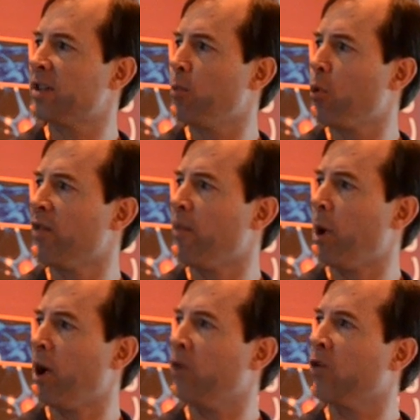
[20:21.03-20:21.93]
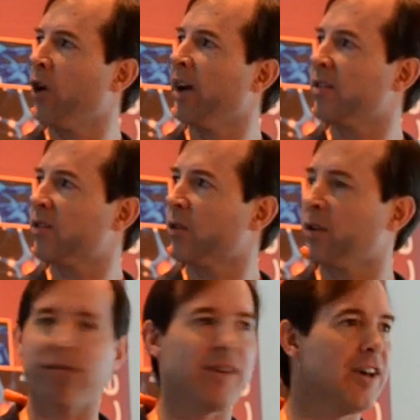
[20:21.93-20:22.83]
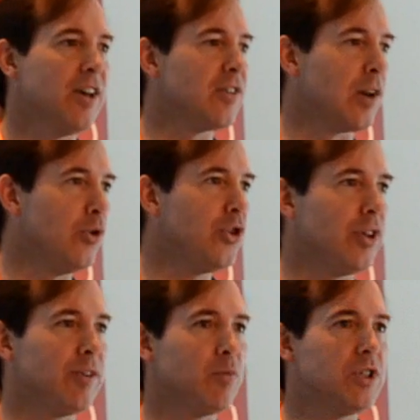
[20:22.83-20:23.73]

It's more of a bioscience sort of solution,